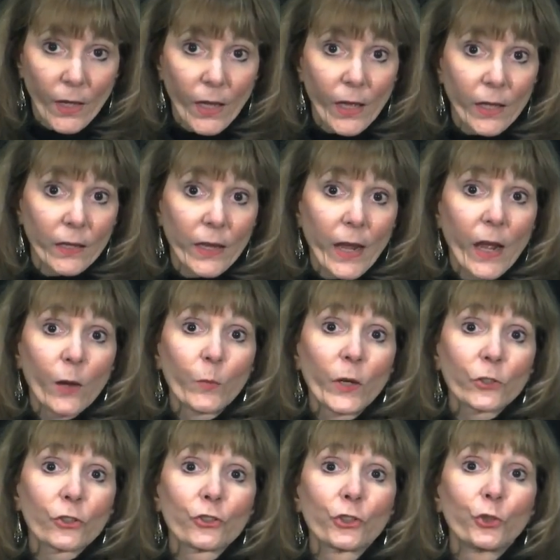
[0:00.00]
And how
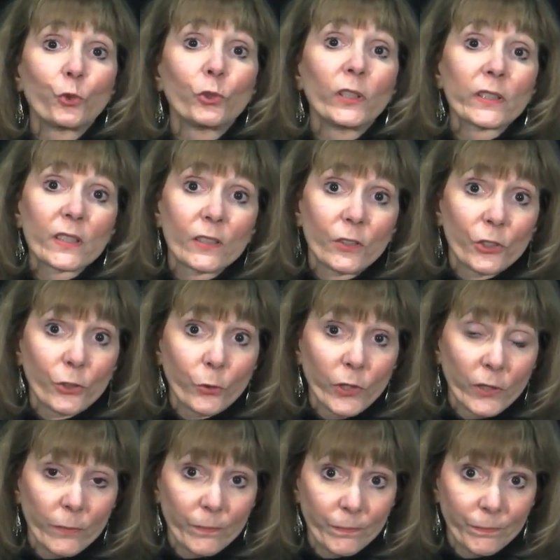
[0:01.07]
much do you listen to
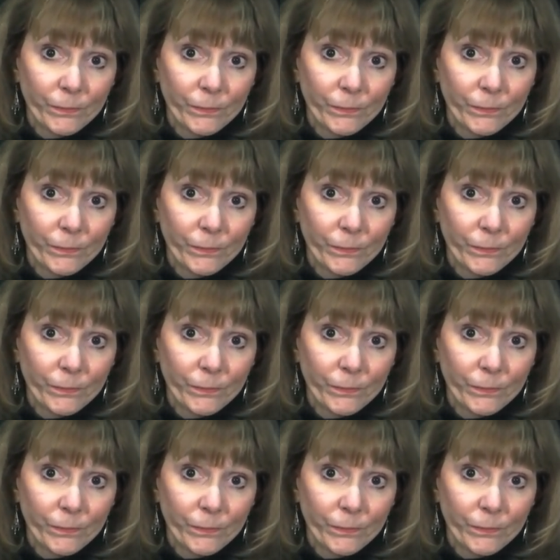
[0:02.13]
it?